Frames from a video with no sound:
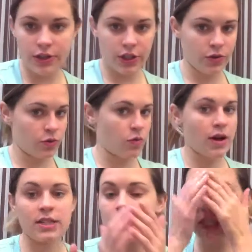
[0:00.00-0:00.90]
you
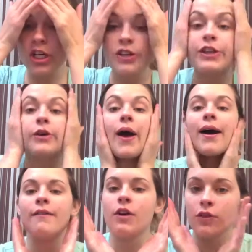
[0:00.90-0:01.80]
want to make sure that you
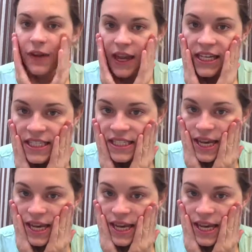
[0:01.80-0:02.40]
have your face